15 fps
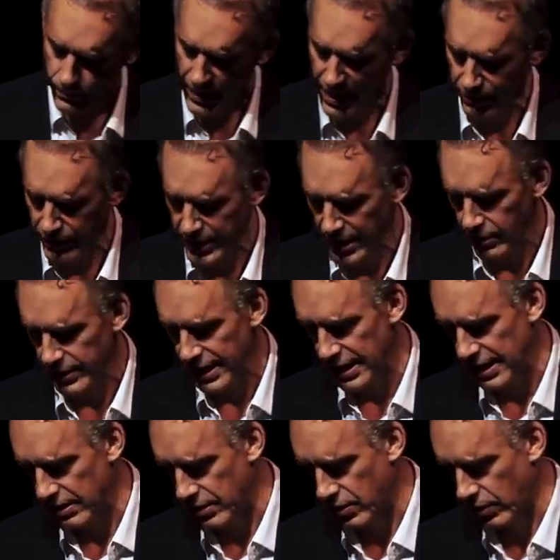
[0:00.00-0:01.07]
every now and then
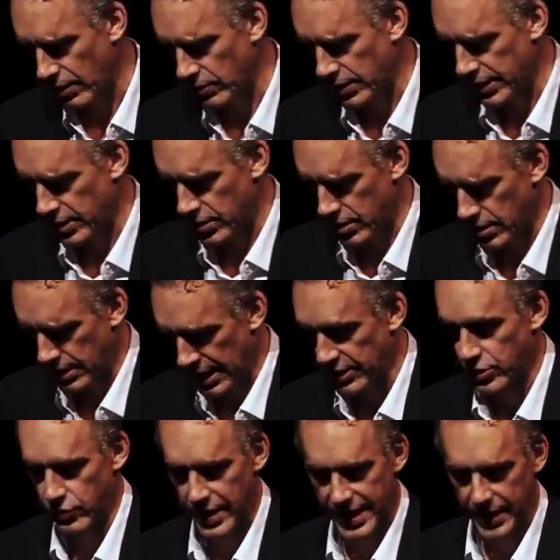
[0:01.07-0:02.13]
he'd go out and get and
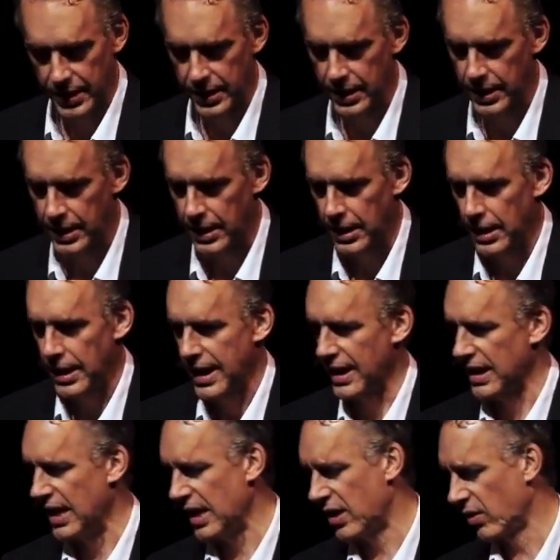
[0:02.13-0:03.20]
drink.
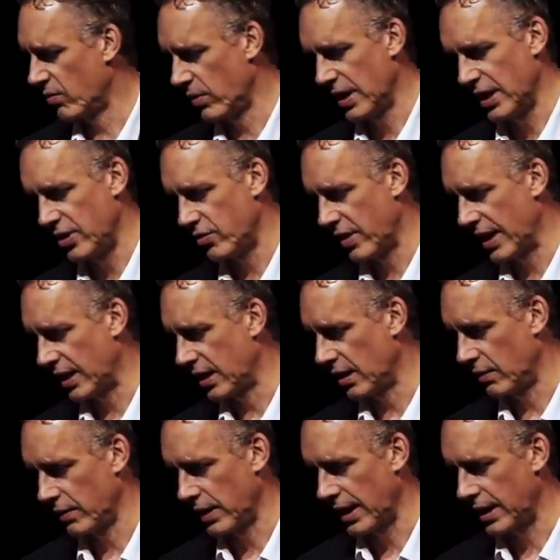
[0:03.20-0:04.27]
And he could really drink, you
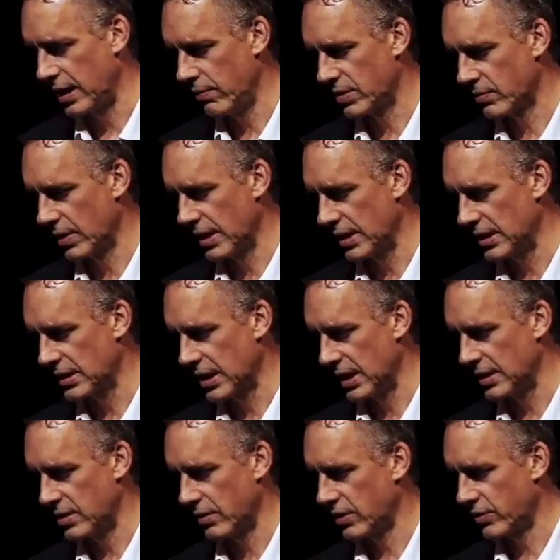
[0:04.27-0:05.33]
know, like he was one of these
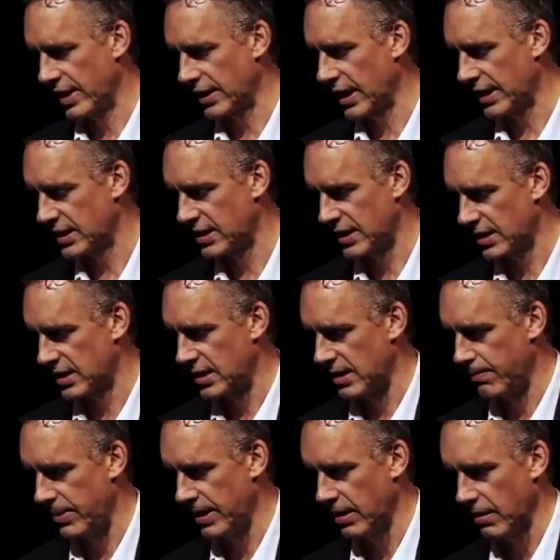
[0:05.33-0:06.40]
guys who could drink like 60
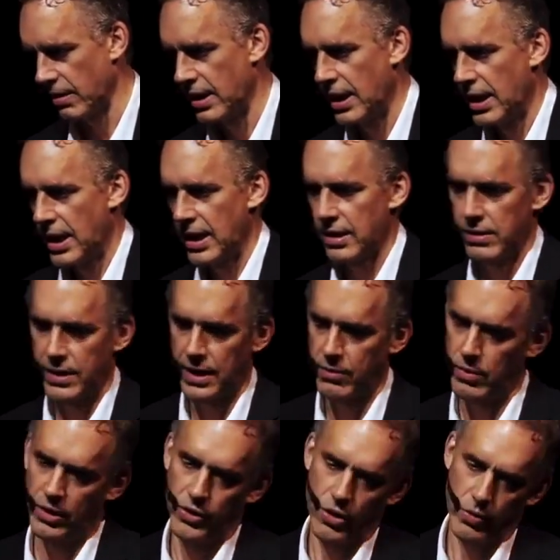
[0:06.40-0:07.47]
beer. And you think,
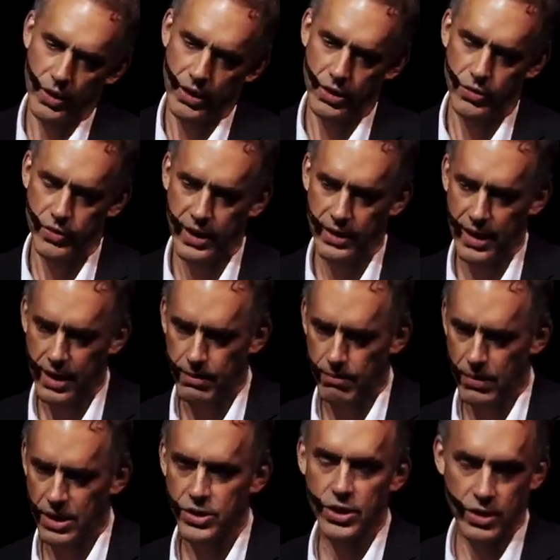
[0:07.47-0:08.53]
well, no one can drink that
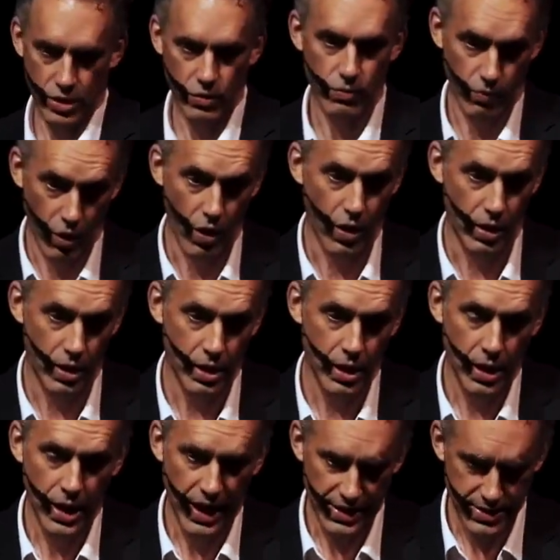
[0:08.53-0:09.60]
much. And you're wrong.
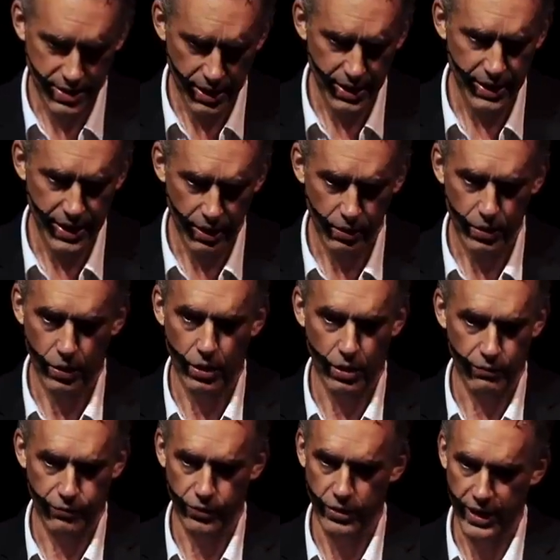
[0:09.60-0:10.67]
I studied alcohol
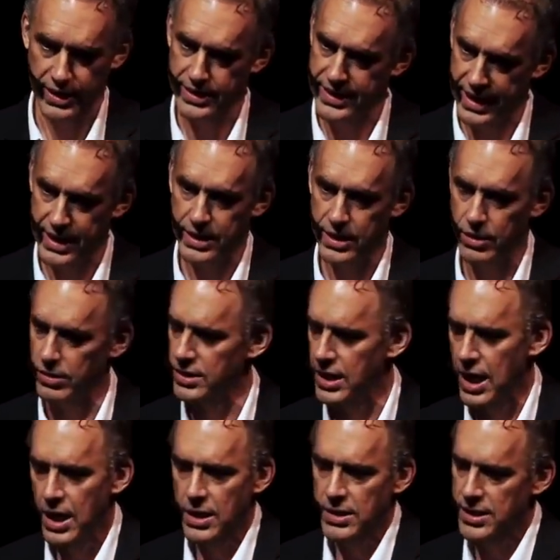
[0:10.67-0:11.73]
for like 10 years.
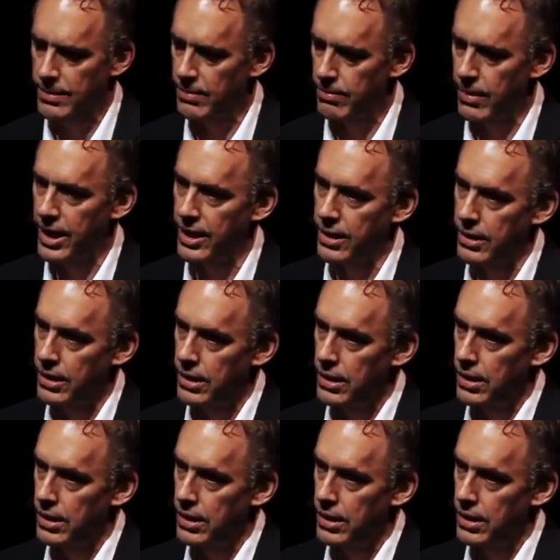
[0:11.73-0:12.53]
Some of my